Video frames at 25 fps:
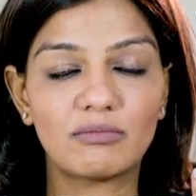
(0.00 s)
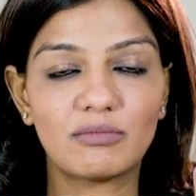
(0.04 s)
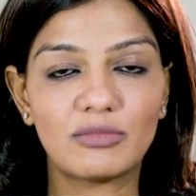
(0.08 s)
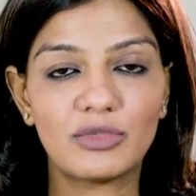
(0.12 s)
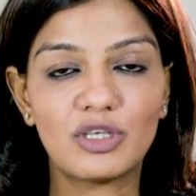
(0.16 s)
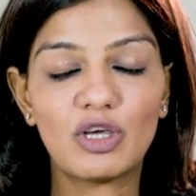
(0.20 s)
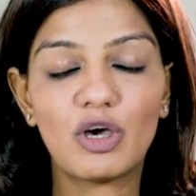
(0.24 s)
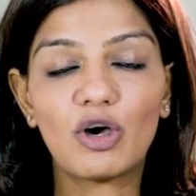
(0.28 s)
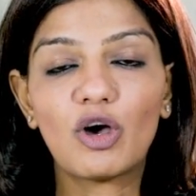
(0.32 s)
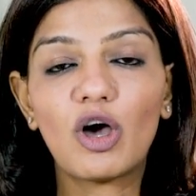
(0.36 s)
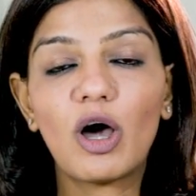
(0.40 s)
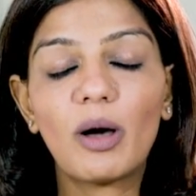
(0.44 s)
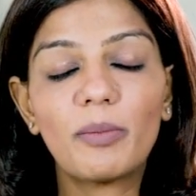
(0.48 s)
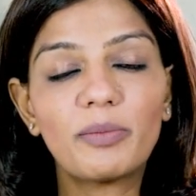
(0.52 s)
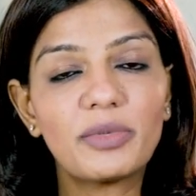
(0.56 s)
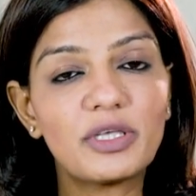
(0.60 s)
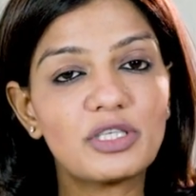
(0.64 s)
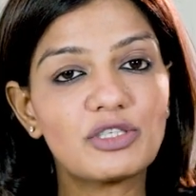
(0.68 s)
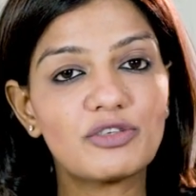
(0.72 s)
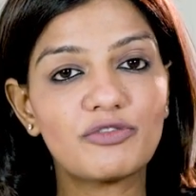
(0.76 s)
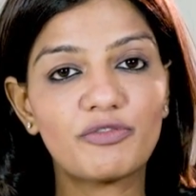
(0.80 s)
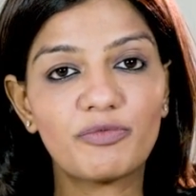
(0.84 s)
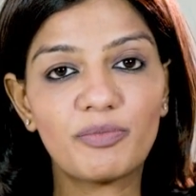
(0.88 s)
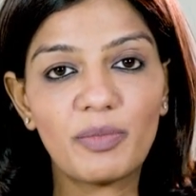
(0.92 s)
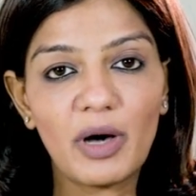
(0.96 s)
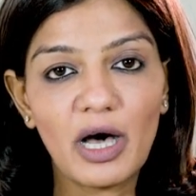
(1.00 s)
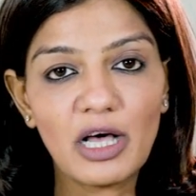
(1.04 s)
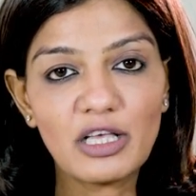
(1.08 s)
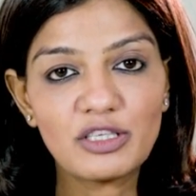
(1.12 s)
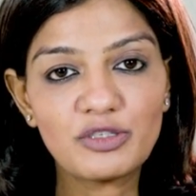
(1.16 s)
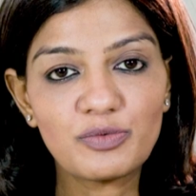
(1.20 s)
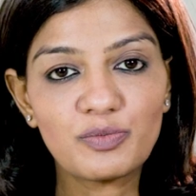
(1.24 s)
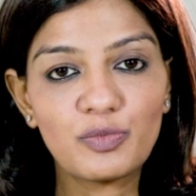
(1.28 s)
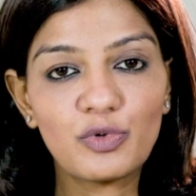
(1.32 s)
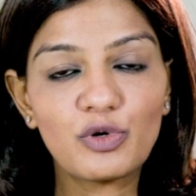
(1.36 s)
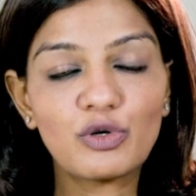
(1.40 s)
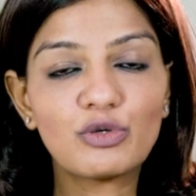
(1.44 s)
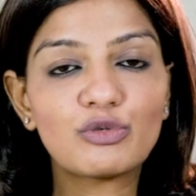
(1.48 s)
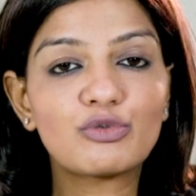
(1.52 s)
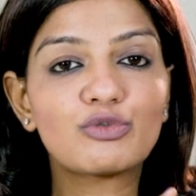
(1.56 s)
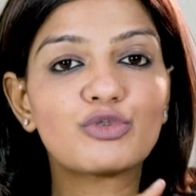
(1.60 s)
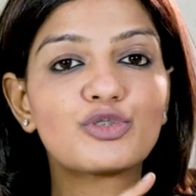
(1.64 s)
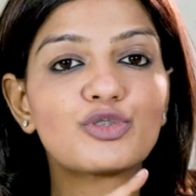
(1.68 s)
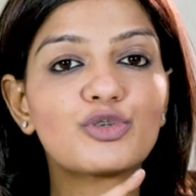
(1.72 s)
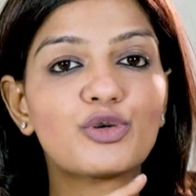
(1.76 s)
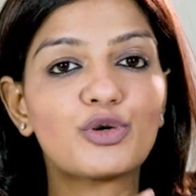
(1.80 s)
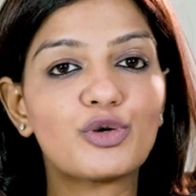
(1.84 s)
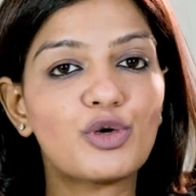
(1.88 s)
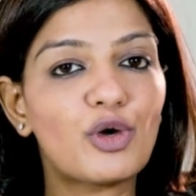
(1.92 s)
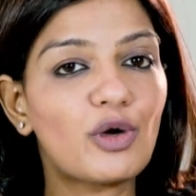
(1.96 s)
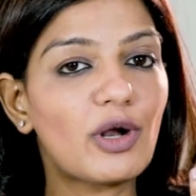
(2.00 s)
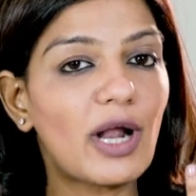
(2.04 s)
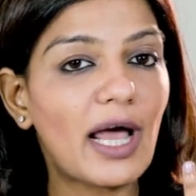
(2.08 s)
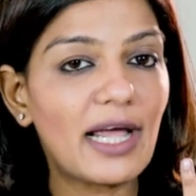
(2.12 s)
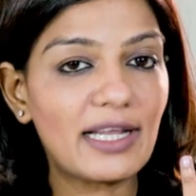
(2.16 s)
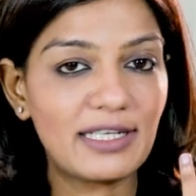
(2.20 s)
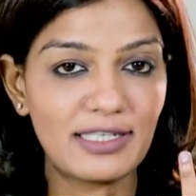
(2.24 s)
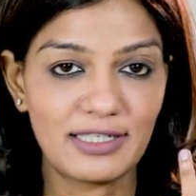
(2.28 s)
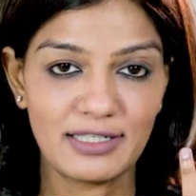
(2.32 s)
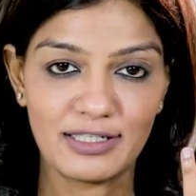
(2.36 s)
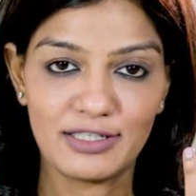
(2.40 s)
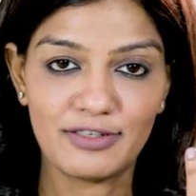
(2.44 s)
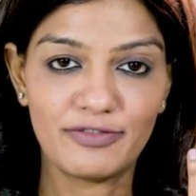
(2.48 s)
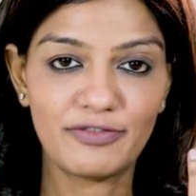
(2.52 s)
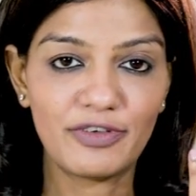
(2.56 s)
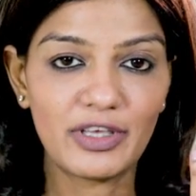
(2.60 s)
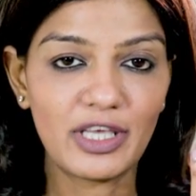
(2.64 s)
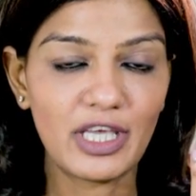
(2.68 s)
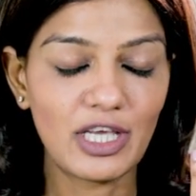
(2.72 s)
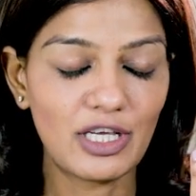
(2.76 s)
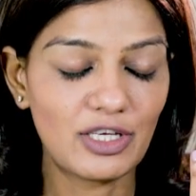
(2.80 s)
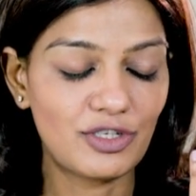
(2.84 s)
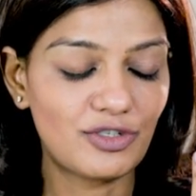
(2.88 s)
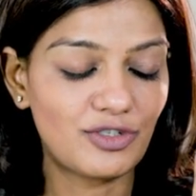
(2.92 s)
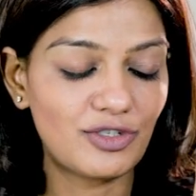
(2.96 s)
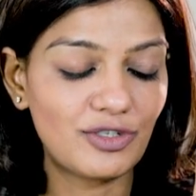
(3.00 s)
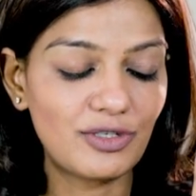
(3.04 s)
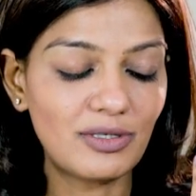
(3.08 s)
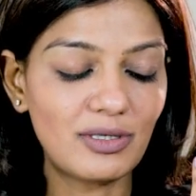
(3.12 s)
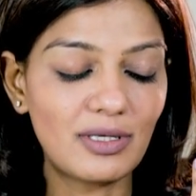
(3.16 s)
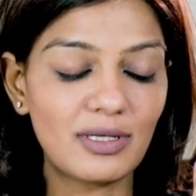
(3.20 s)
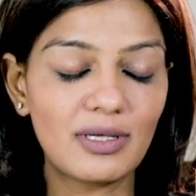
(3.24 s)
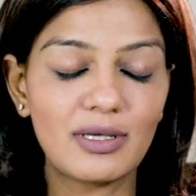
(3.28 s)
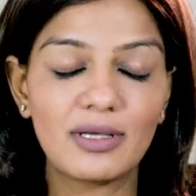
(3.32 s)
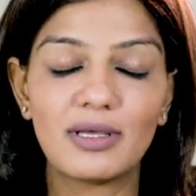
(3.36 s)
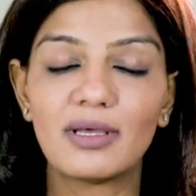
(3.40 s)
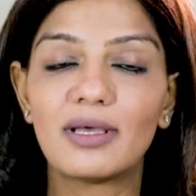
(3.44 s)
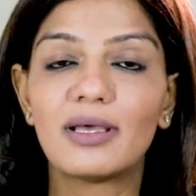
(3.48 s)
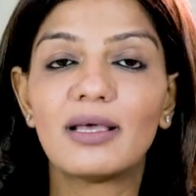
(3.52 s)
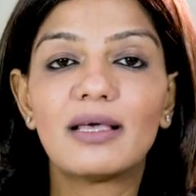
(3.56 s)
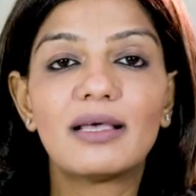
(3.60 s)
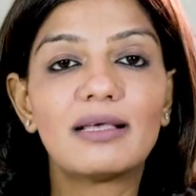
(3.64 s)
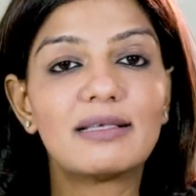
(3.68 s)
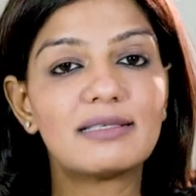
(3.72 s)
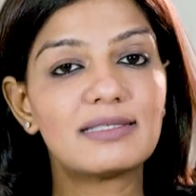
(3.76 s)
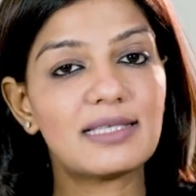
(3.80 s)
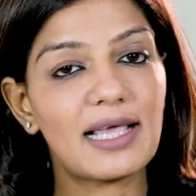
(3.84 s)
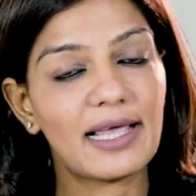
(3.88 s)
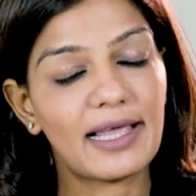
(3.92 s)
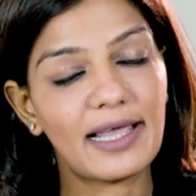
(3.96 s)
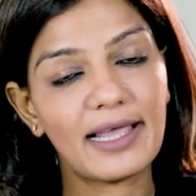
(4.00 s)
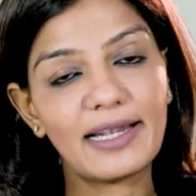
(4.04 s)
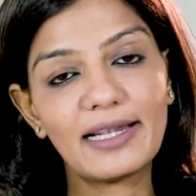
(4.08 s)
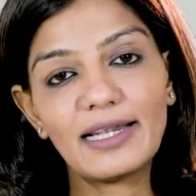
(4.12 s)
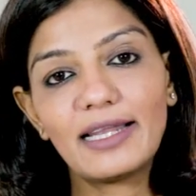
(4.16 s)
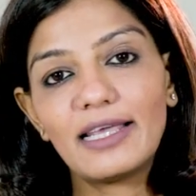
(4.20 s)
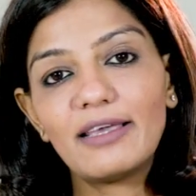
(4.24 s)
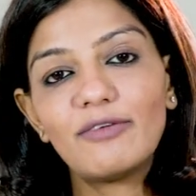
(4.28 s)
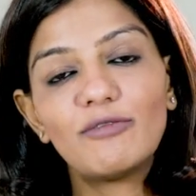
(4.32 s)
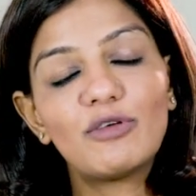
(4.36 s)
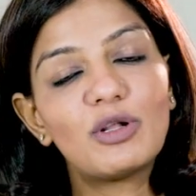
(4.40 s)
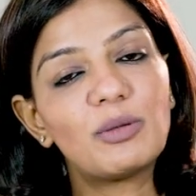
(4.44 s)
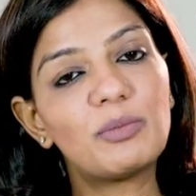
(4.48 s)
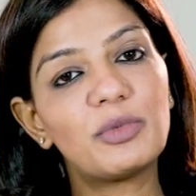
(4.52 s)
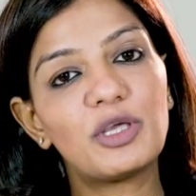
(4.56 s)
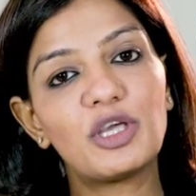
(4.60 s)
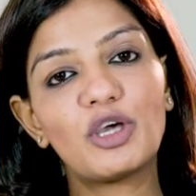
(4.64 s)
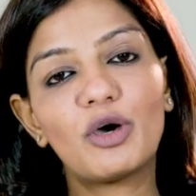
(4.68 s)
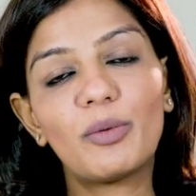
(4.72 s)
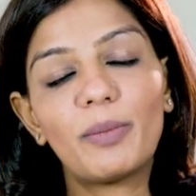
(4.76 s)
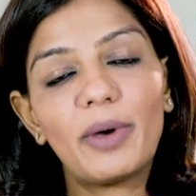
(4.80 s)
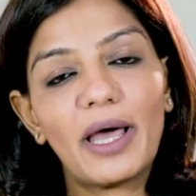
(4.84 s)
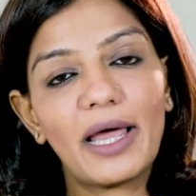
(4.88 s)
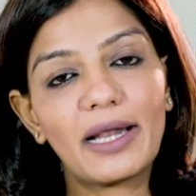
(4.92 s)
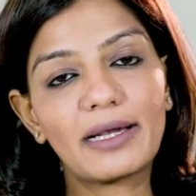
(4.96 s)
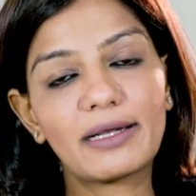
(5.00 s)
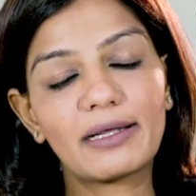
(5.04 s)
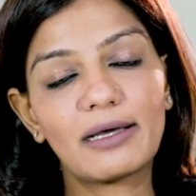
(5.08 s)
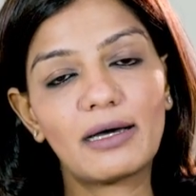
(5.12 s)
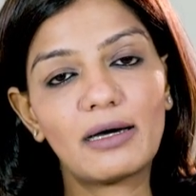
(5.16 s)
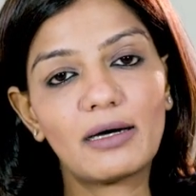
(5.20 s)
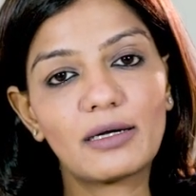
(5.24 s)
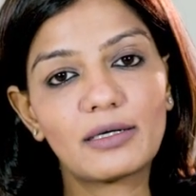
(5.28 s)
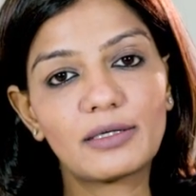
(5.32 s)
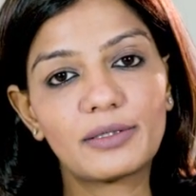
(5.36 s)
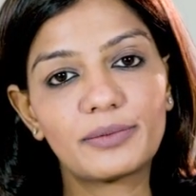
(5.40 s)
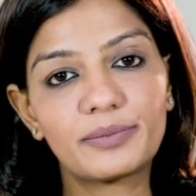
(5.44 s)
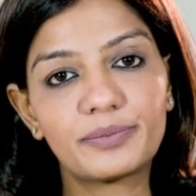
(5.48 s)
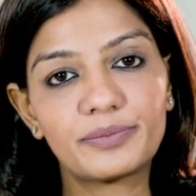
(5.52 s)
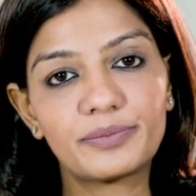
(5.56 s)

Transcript: your copies of passport to show your identification. Secondly will be your PAN card.